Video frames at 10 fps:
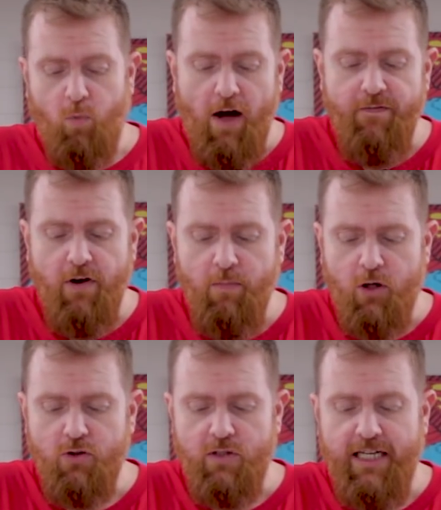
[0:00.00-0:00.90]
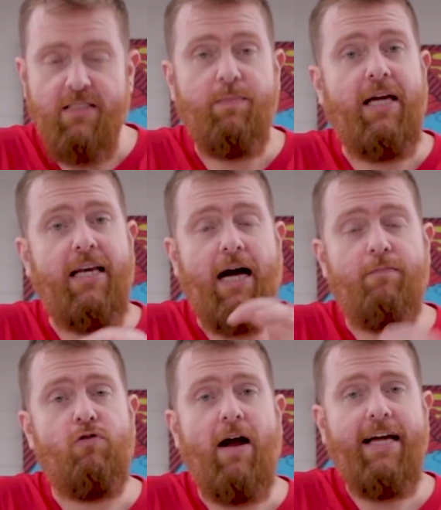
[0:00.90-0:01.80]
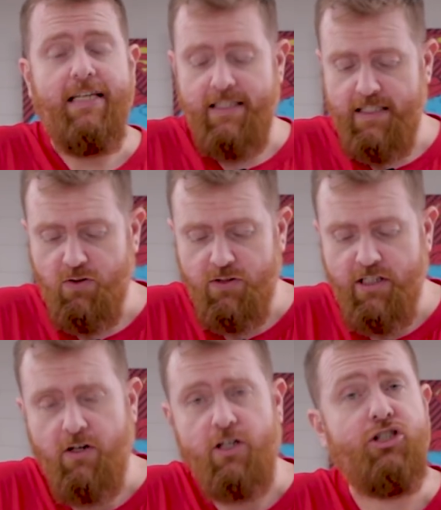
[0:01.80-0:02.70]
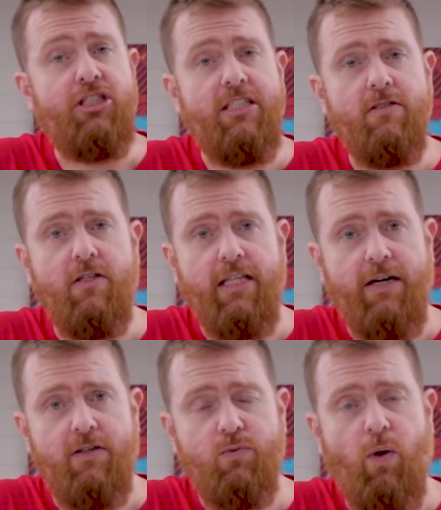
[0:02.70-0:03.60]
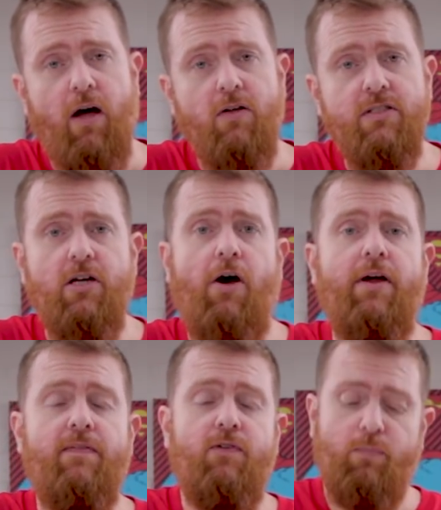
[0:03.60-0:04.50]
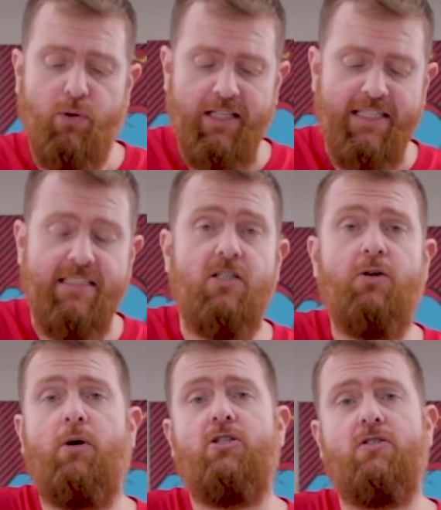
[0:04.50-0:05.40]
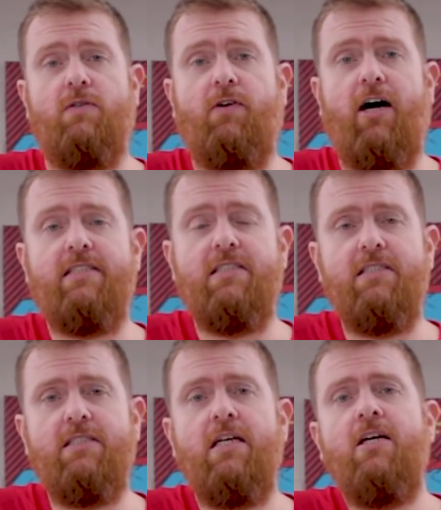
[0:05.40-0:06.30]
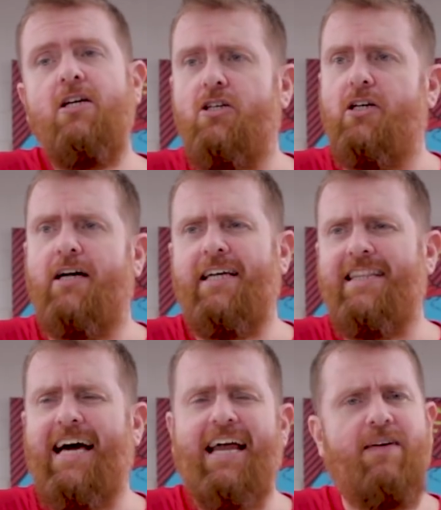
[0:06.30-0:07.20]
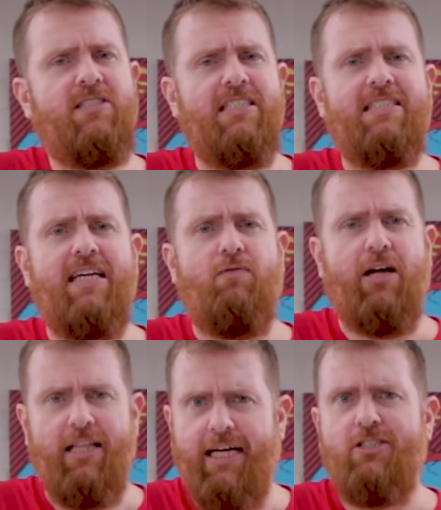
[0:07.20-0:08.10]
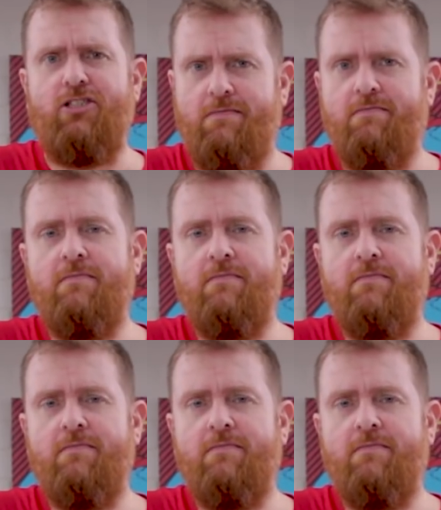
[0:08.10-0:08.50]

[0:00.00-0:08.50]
The Wi-Fi module has been upgraded. It's also got a shield on there as well. So if you're putting this in commercial devices, you don't need that FCC regulation